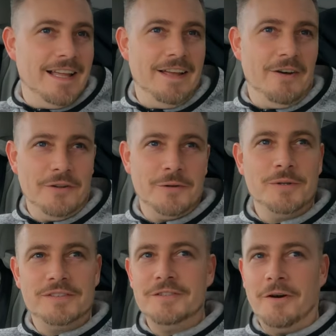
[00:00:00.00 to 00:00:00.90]
Although
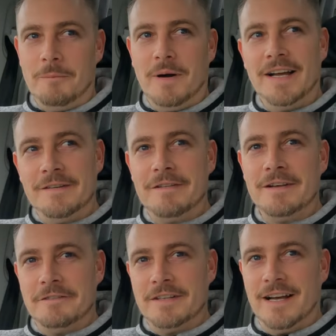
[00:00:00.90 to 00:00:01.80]
it's not my
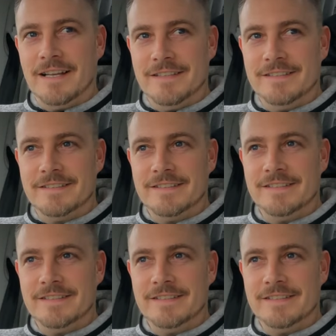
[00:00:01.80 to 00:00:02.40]
favourite island.